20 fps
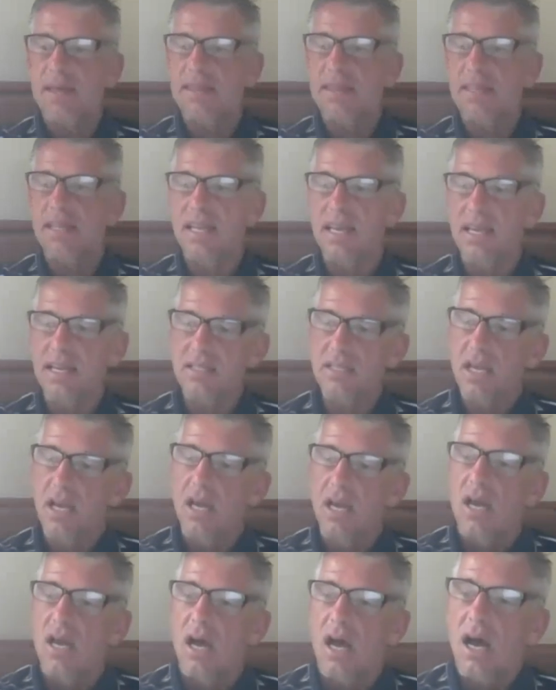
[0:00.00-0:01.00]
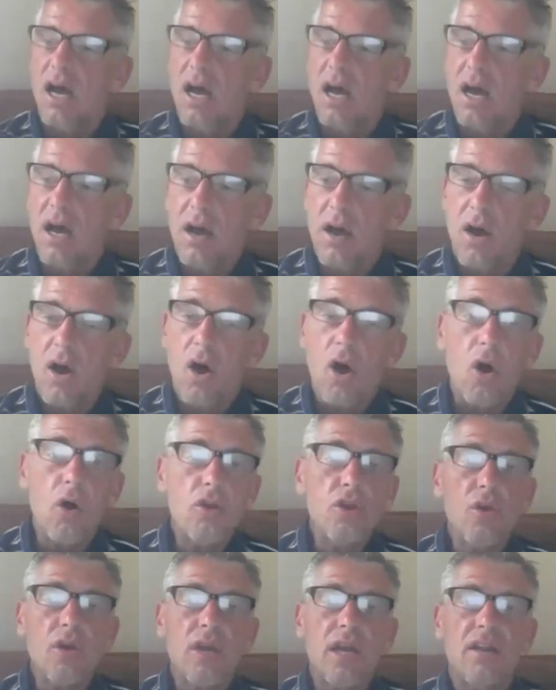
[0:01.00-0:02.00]
method is all
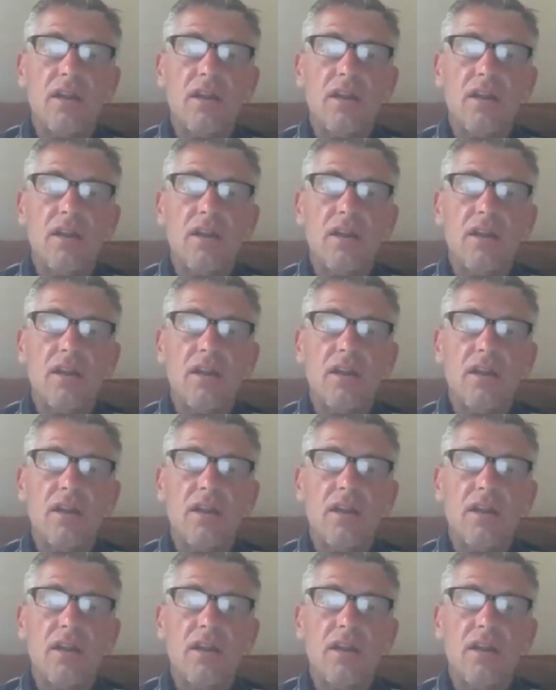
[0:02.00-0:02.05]
you